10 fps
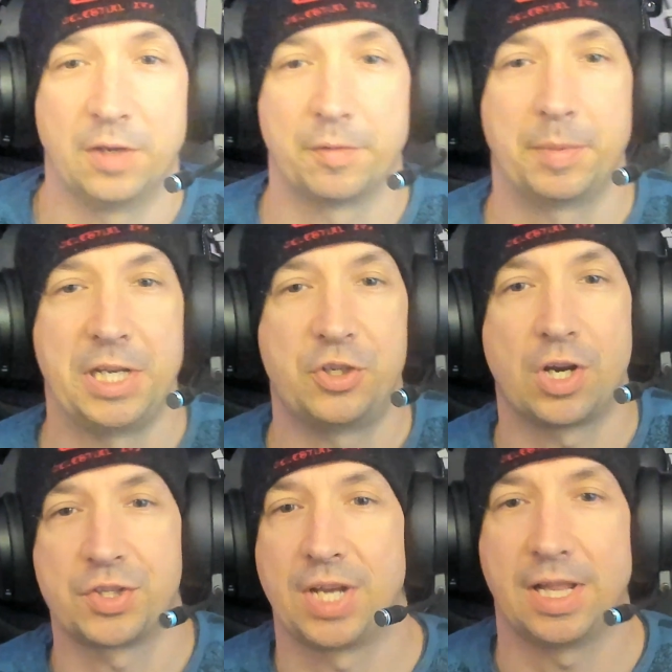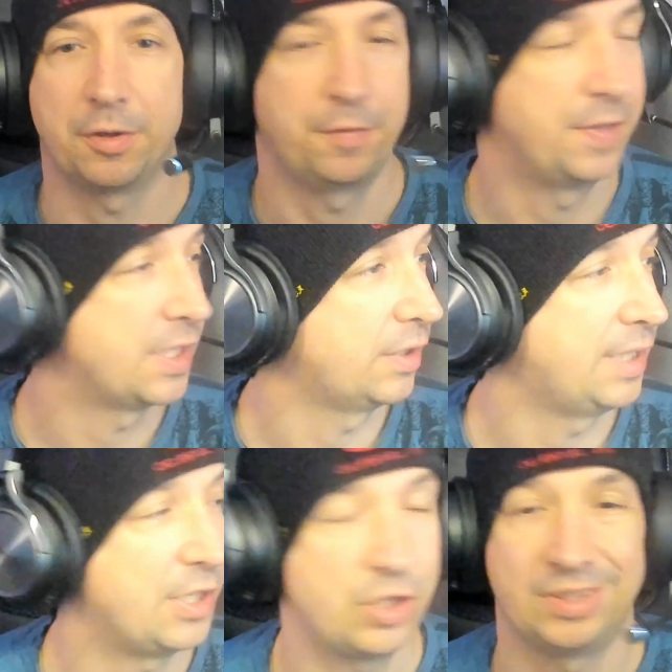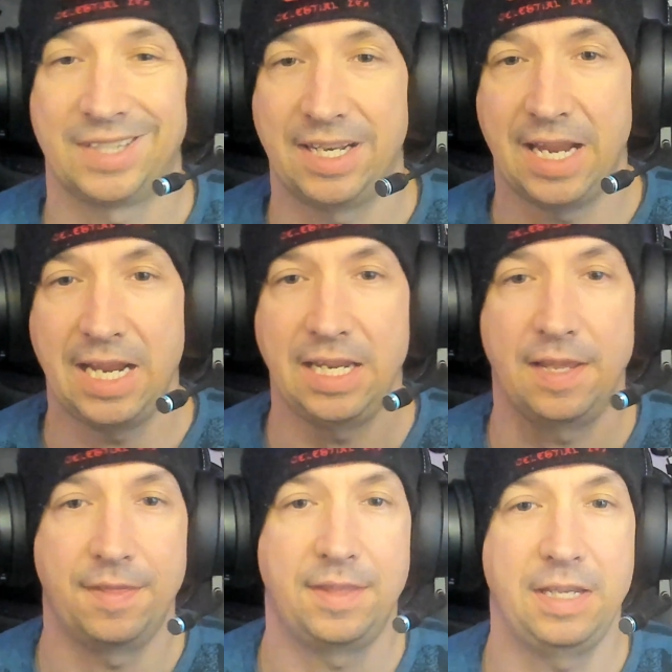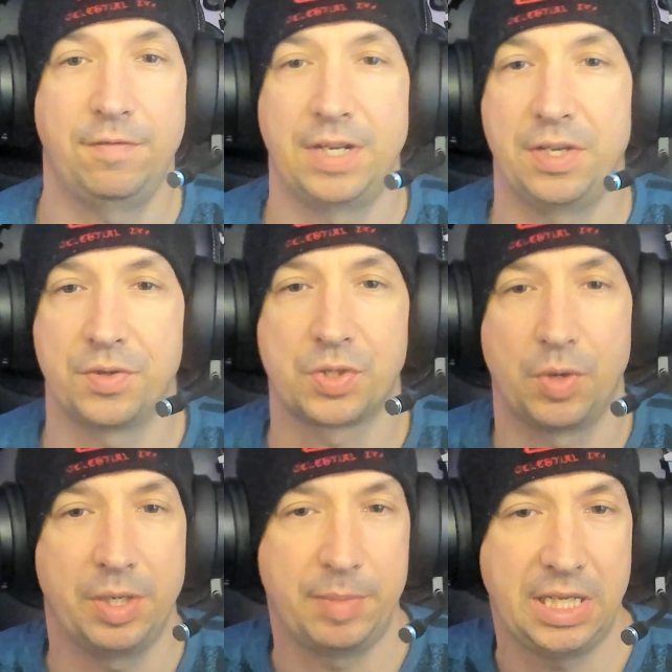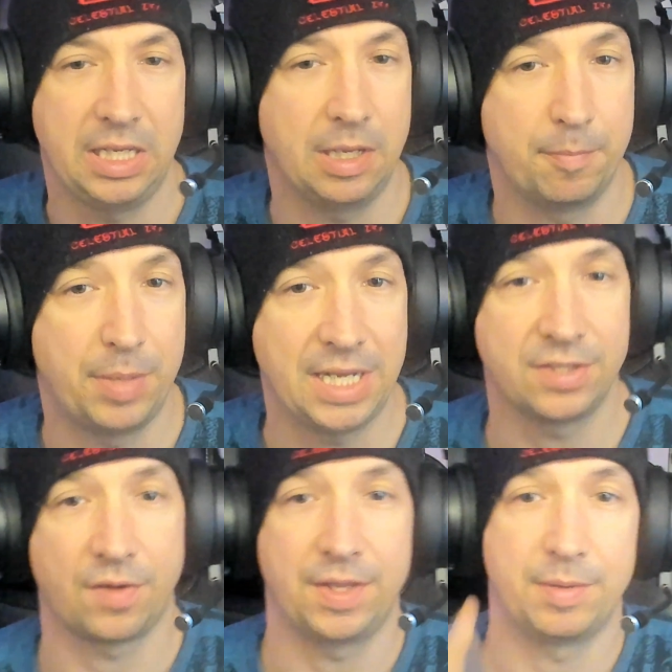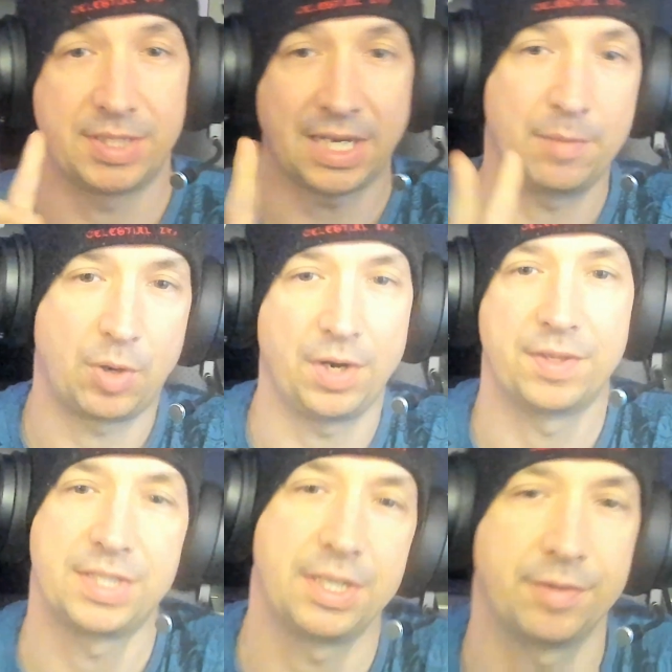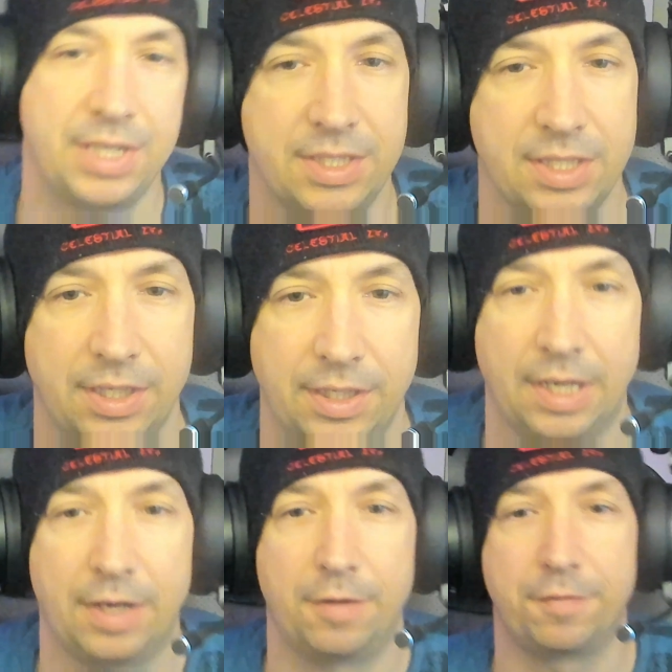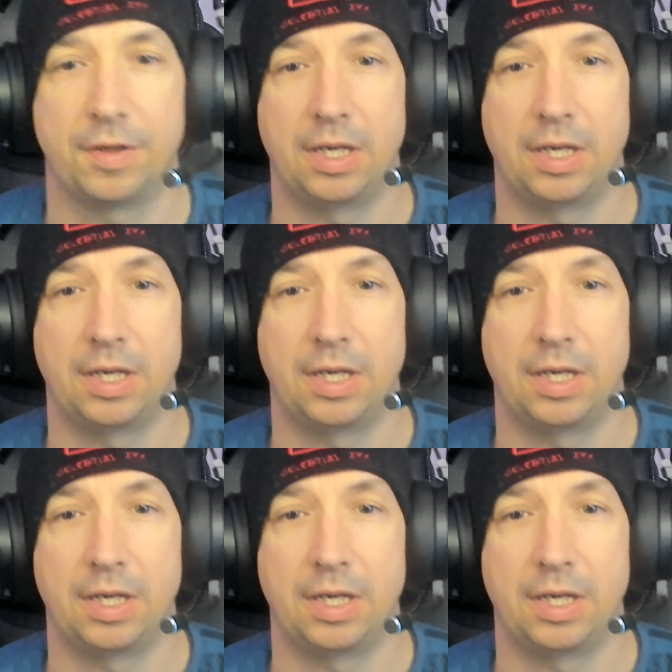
everybody, Josh Silock, Physical Digital. Today, the video is going to be based on the second part of the series of